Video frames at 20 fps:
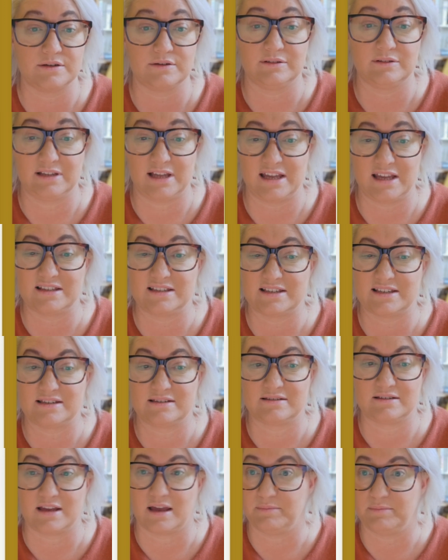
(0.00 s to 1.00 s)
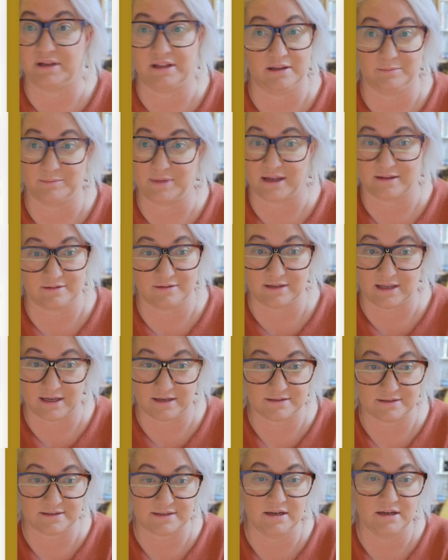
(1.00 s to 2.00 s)
So let's start peeling back the
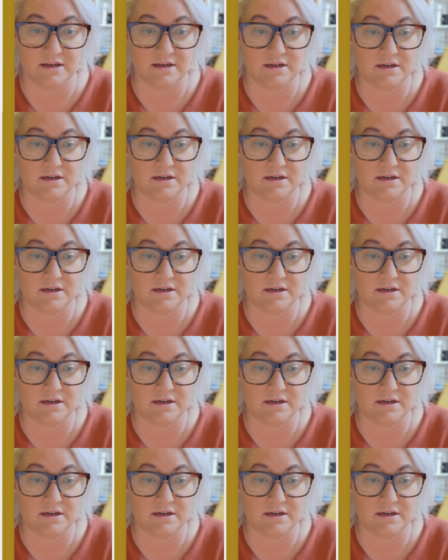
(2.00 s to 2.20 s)
layers.